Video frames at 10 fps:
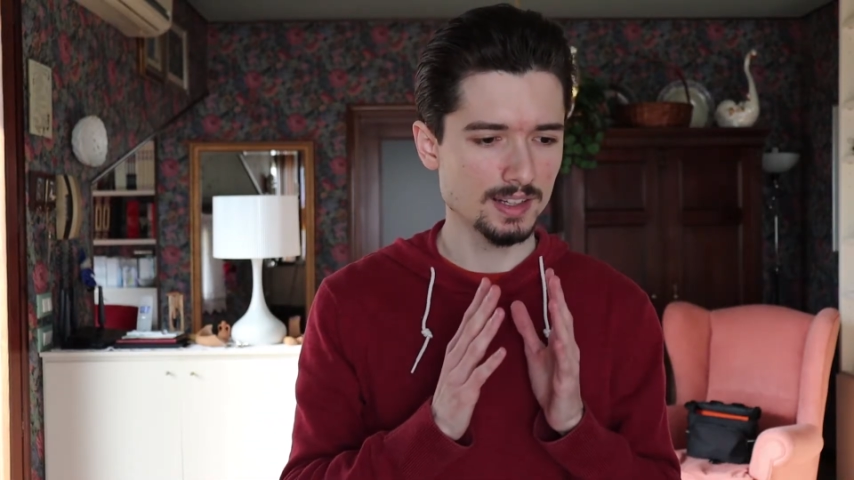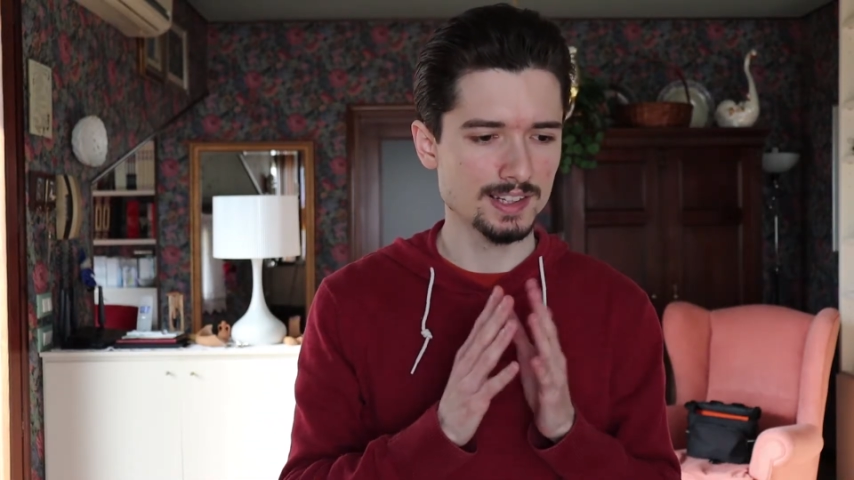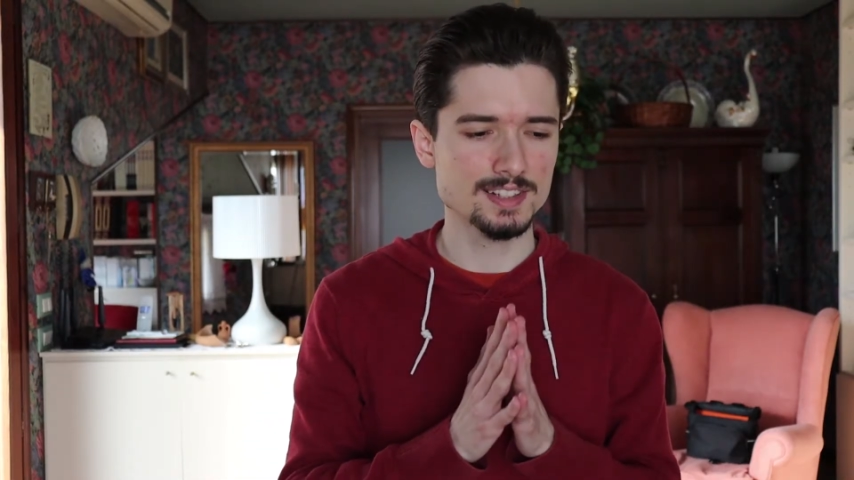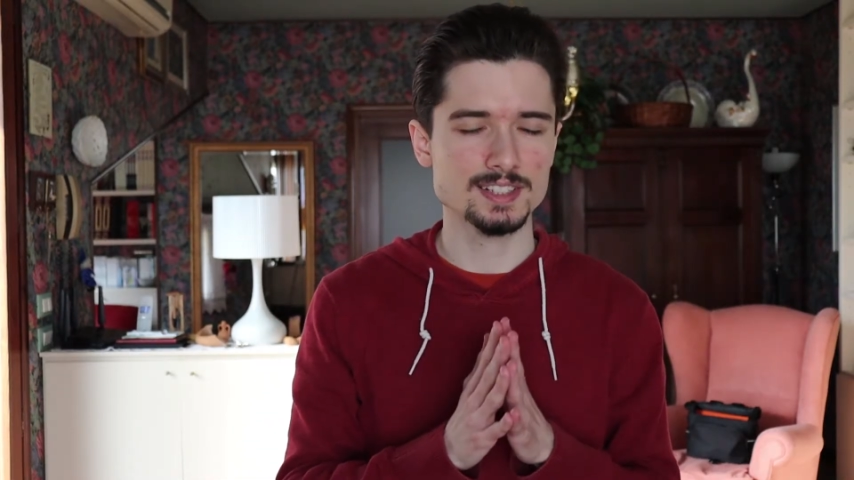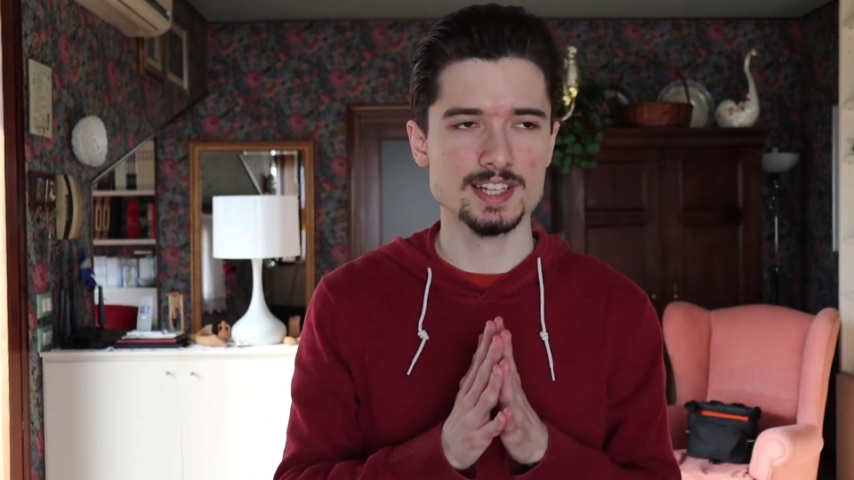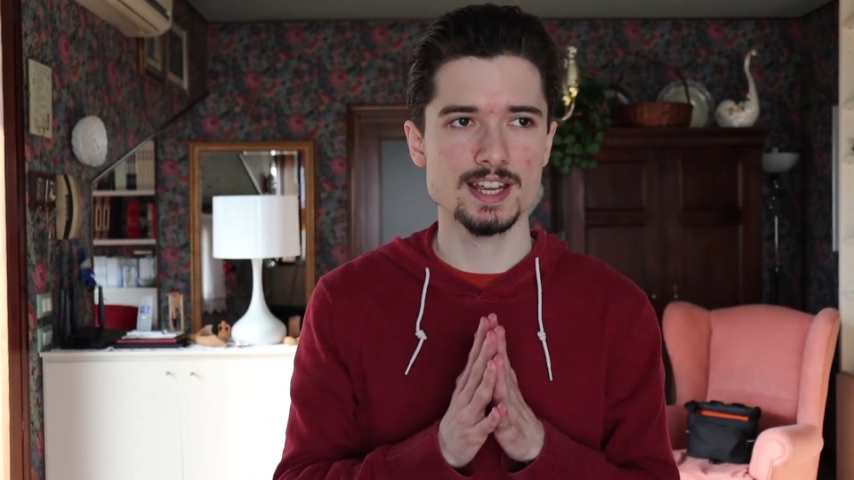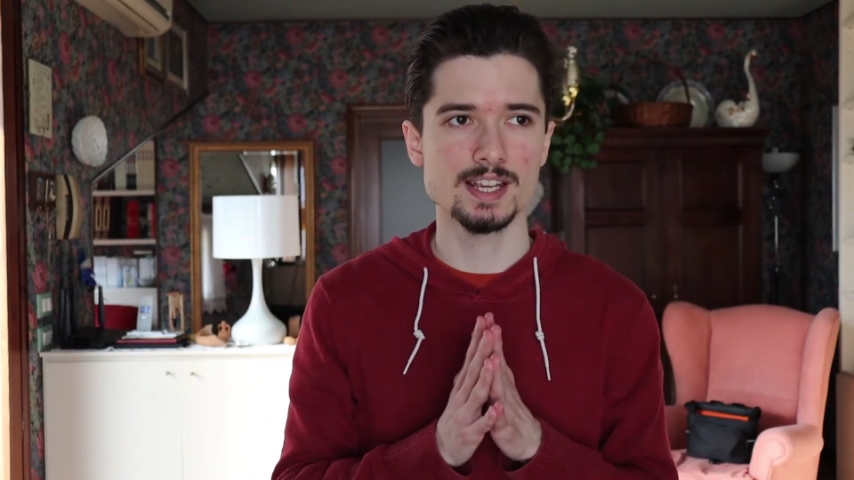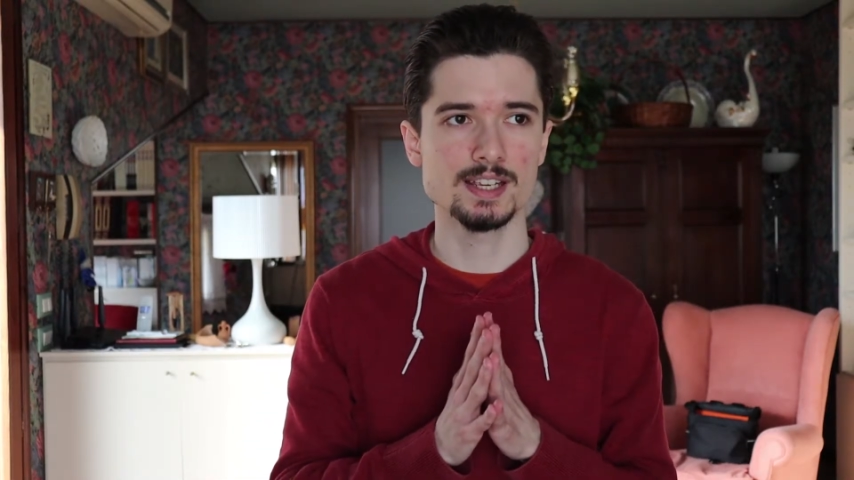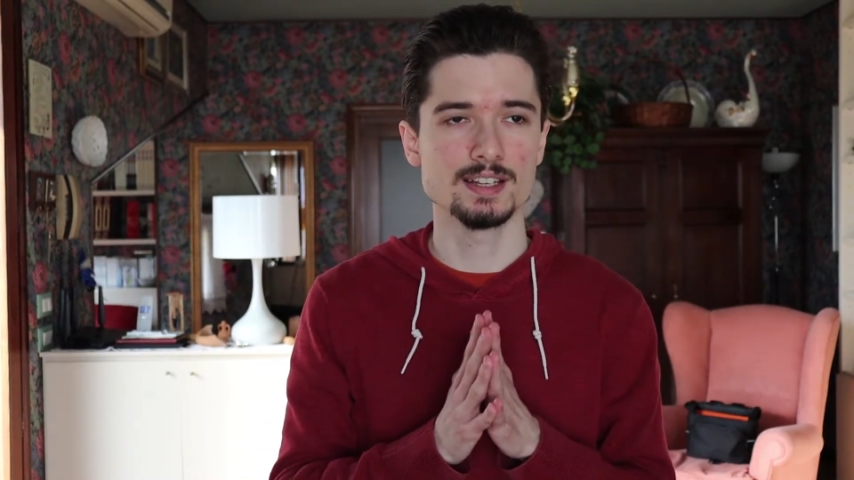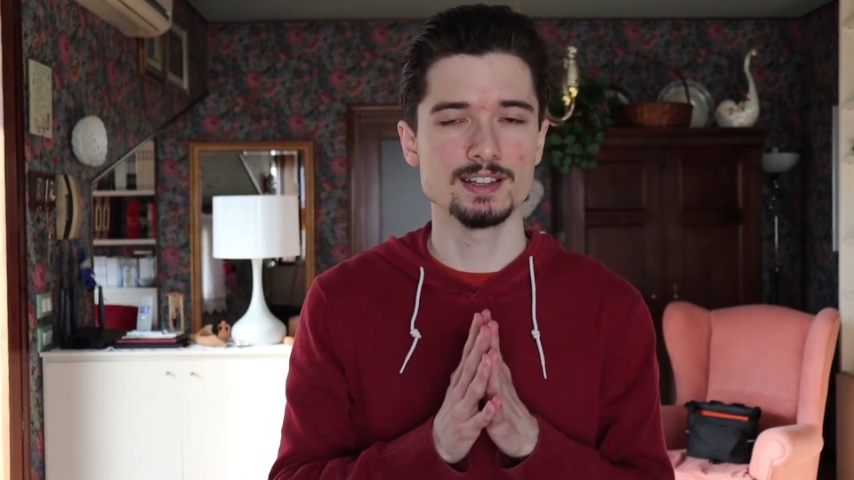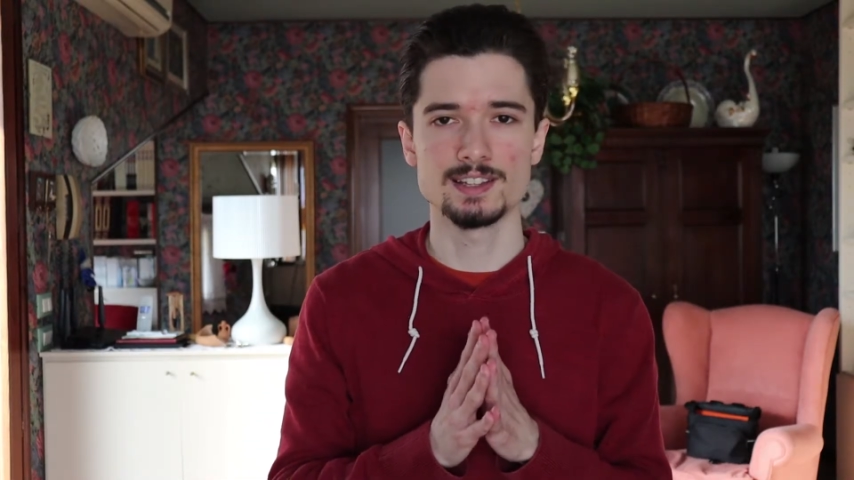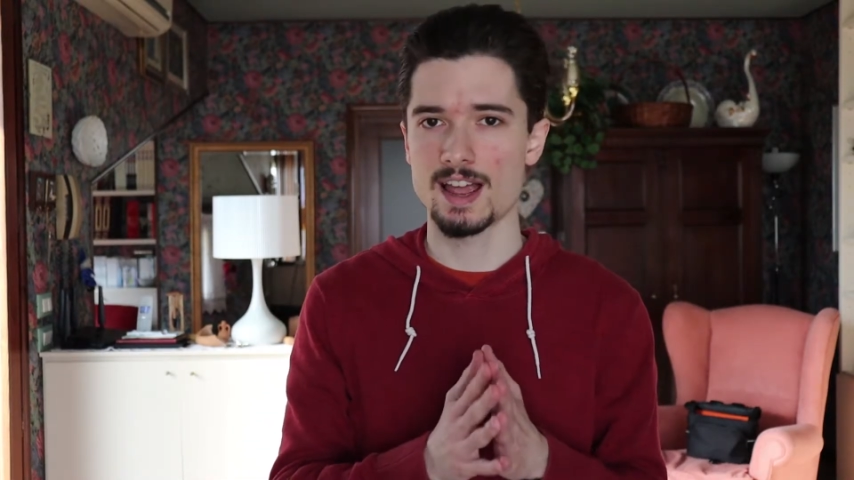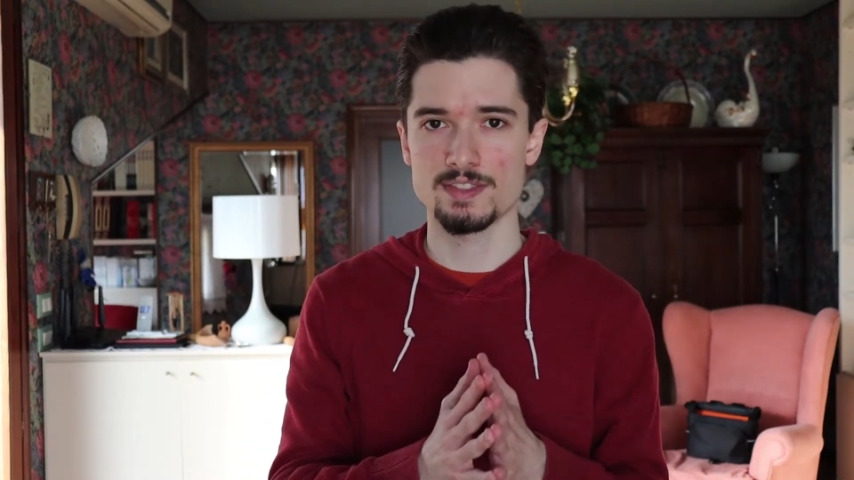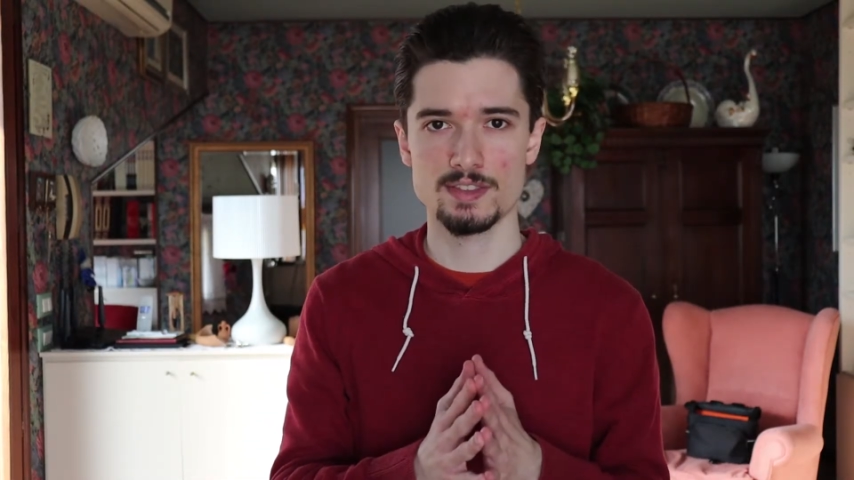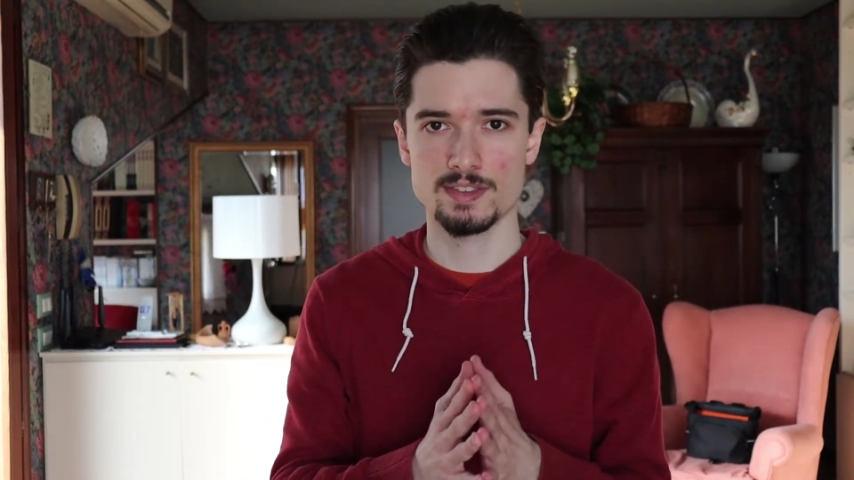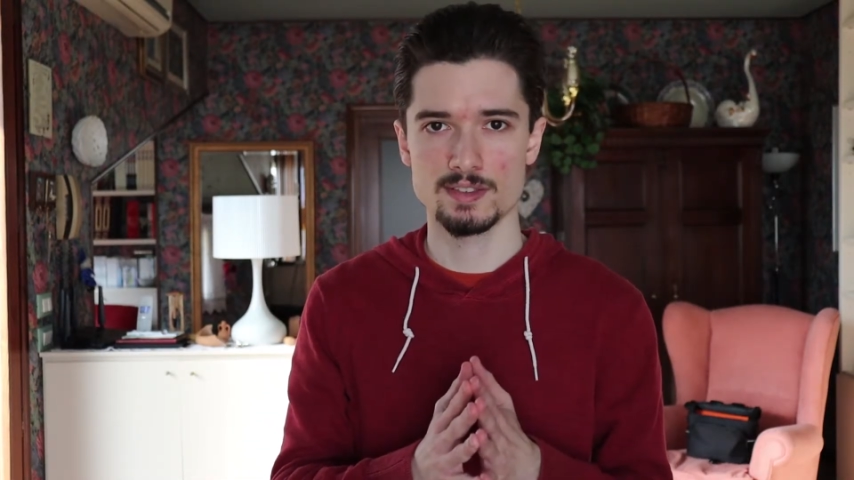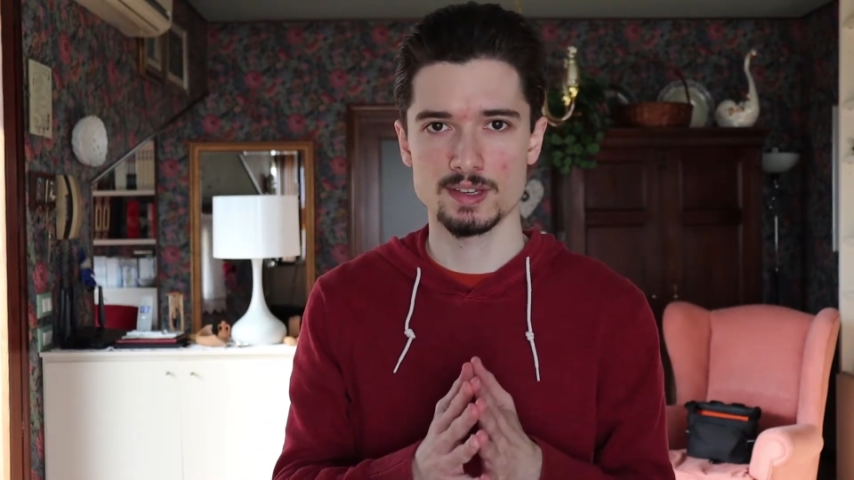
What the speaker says: let's say length.